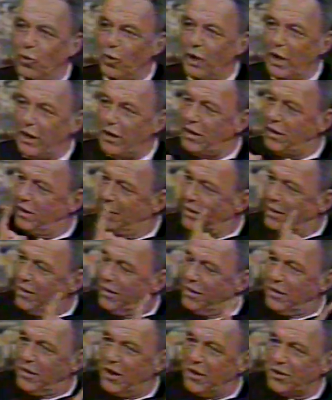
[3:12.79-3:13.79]
way.
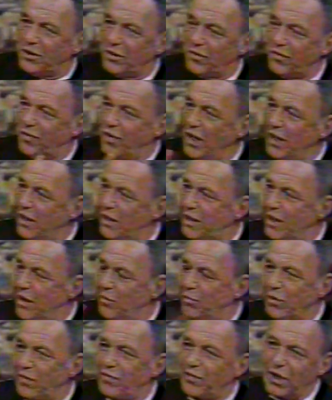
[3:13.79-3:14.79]

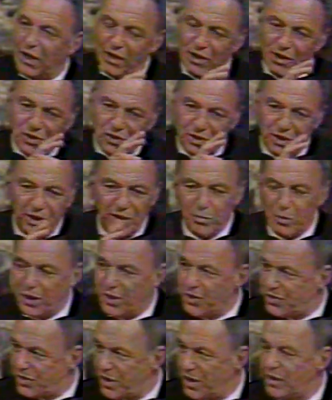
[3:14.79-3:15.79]
Finally,
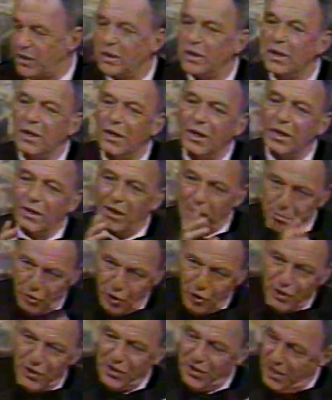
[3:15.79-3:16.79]
everybody said, they're
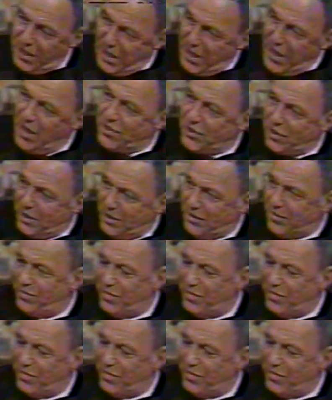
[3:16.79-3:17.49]
burning the casket.